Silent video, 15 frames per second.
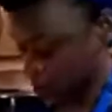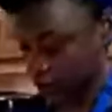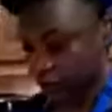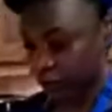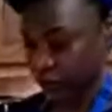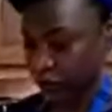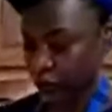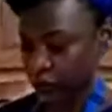if
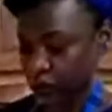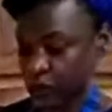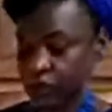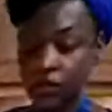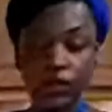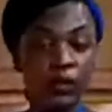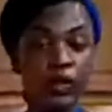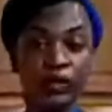anyone's
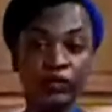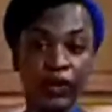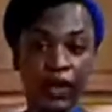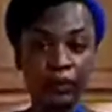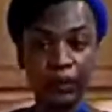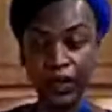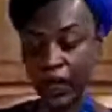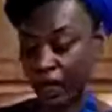doing
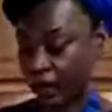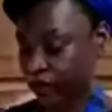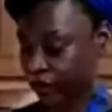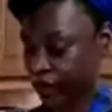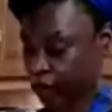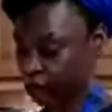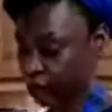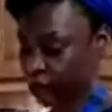family
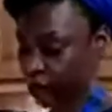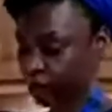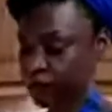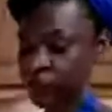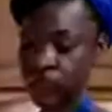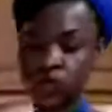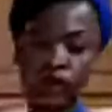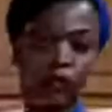gatherings, or even
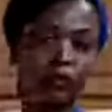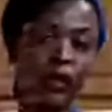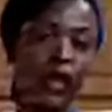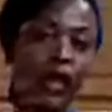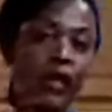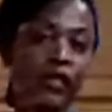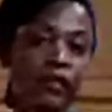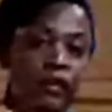Zoom
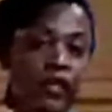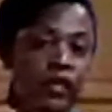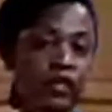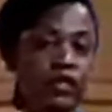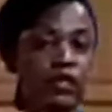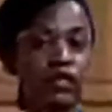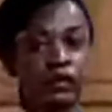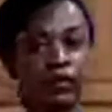
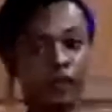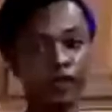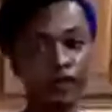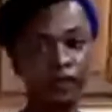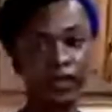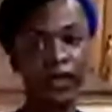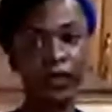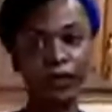gatherings with your
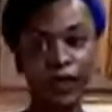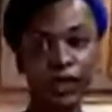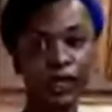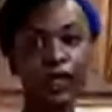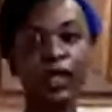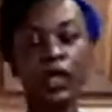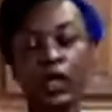family.